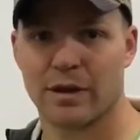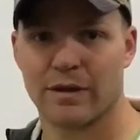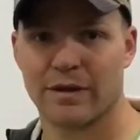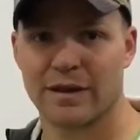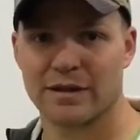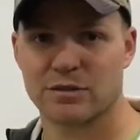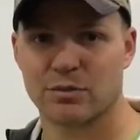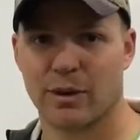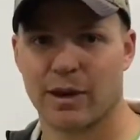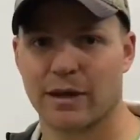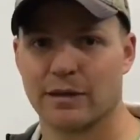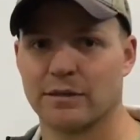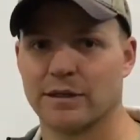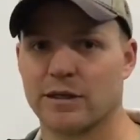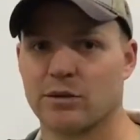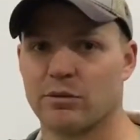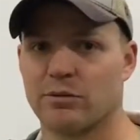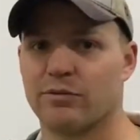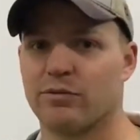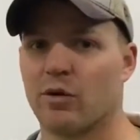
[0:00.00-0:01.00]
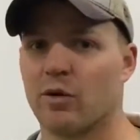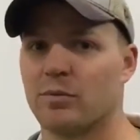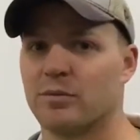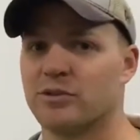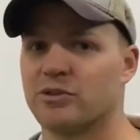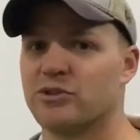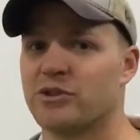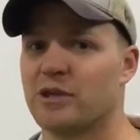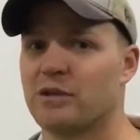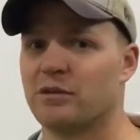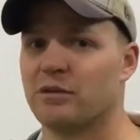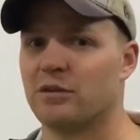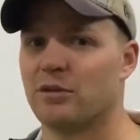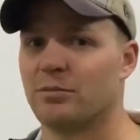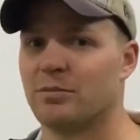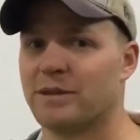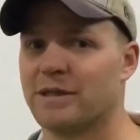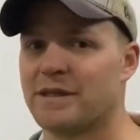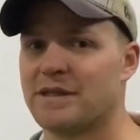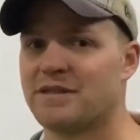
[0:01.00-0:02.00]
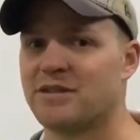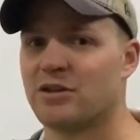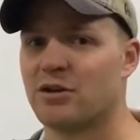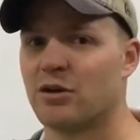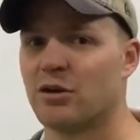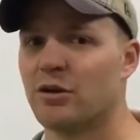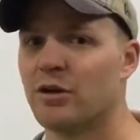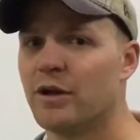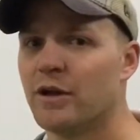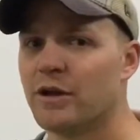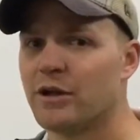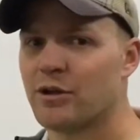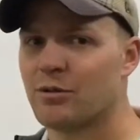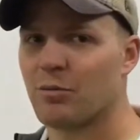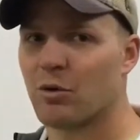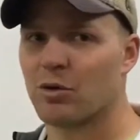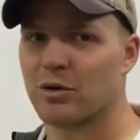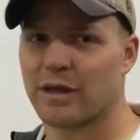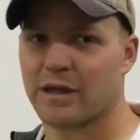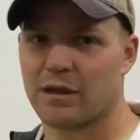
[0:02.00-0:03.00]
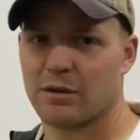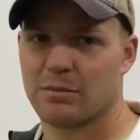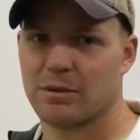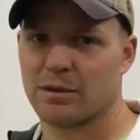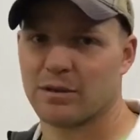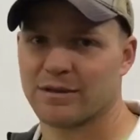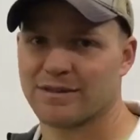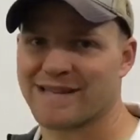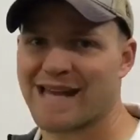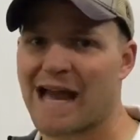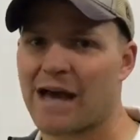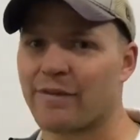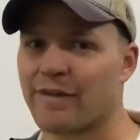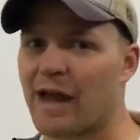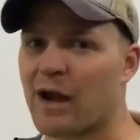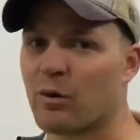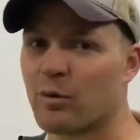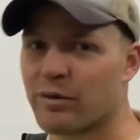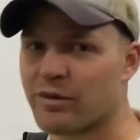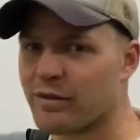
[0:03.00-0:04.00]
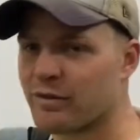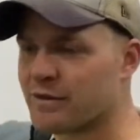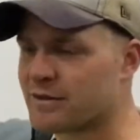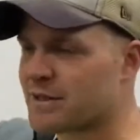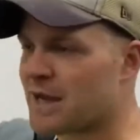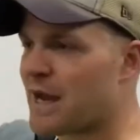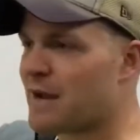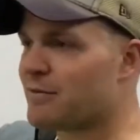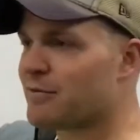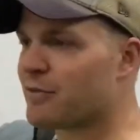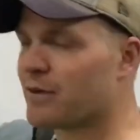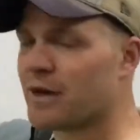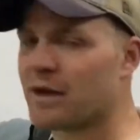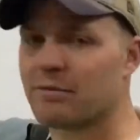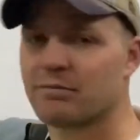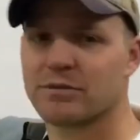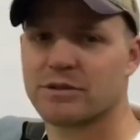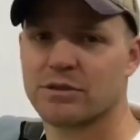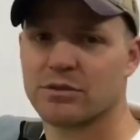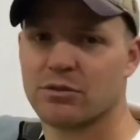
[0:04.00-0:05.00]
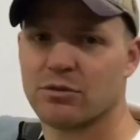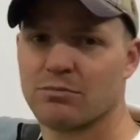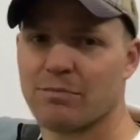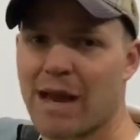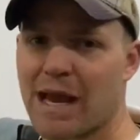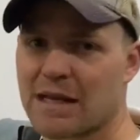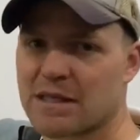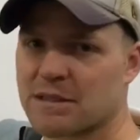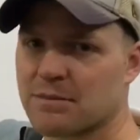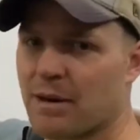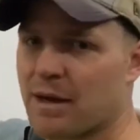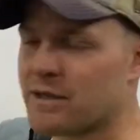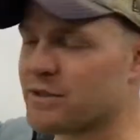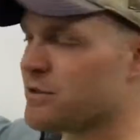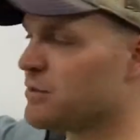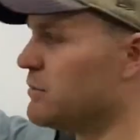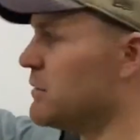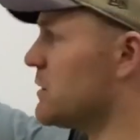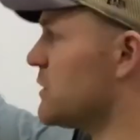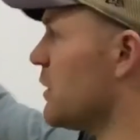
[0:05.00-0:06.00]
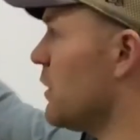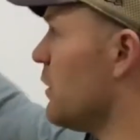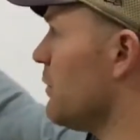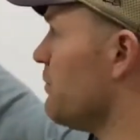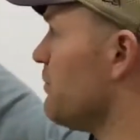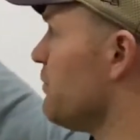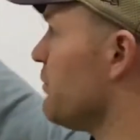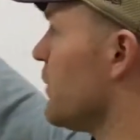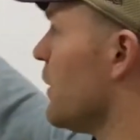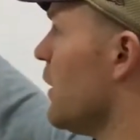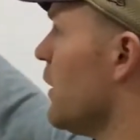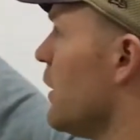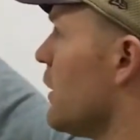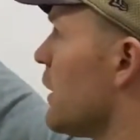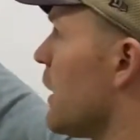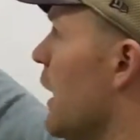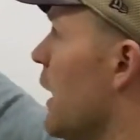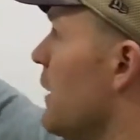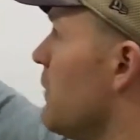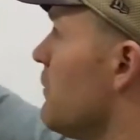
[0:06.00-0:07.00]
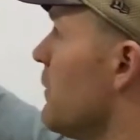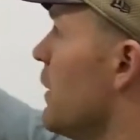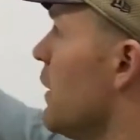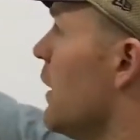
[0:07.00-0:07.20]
And that's why a liquid form is generally a little bit easier. You're more likely to be able to down that within the time frame to maximize your result. Okay.